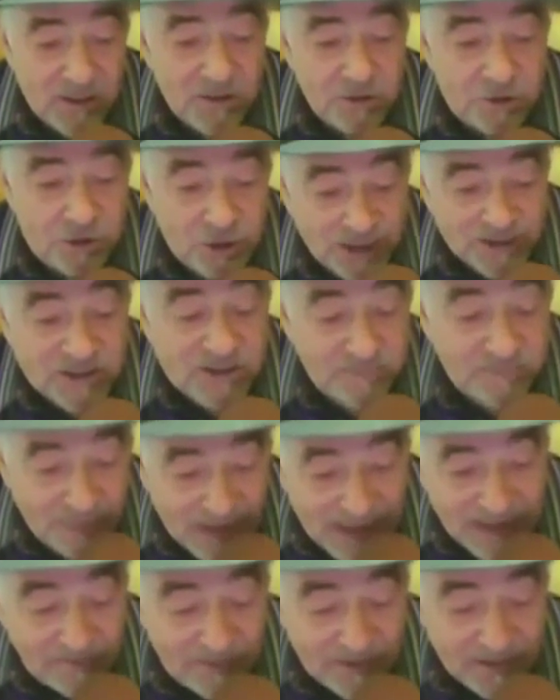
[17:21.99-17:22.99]
Just
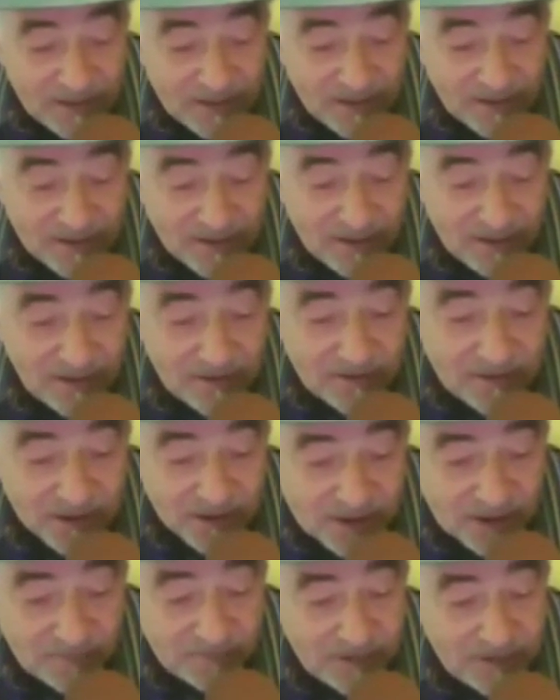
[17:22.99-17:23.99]
maybe this
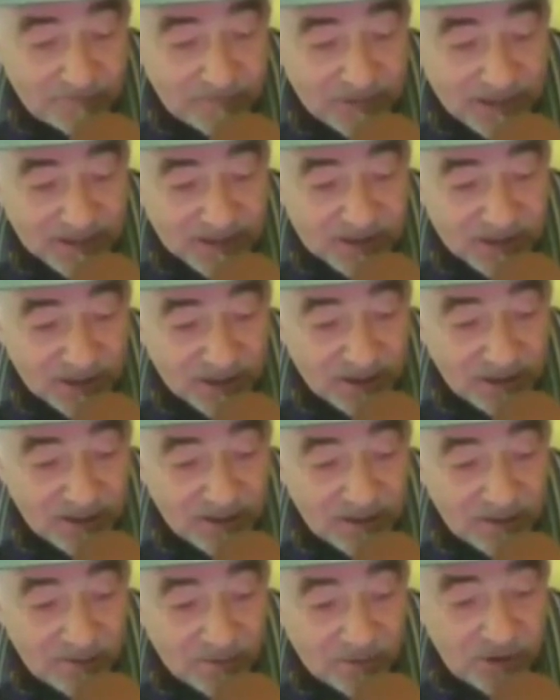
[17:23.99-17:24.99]
could be a blessing.
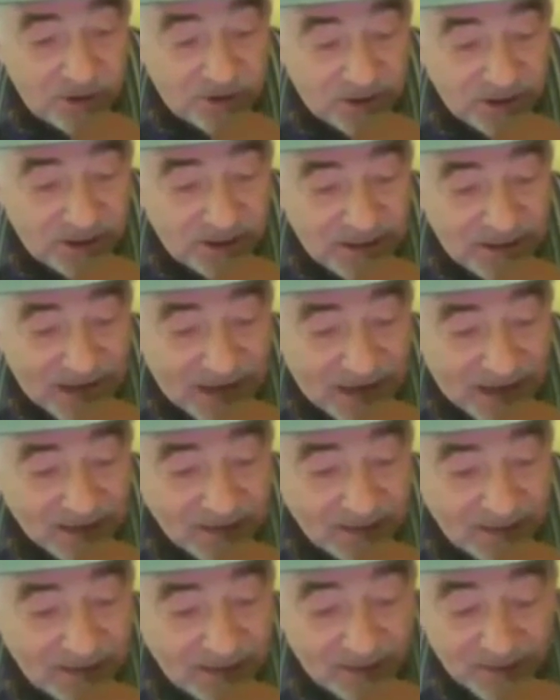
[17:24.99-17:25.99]
What do you think of that
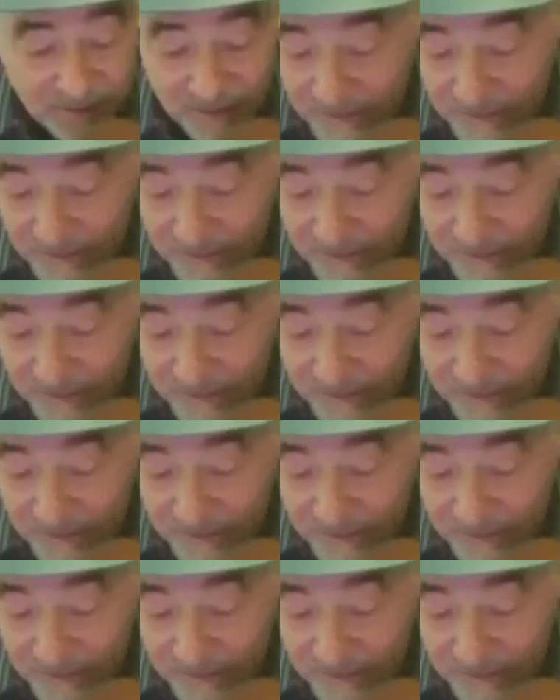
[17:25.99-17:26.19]
idea?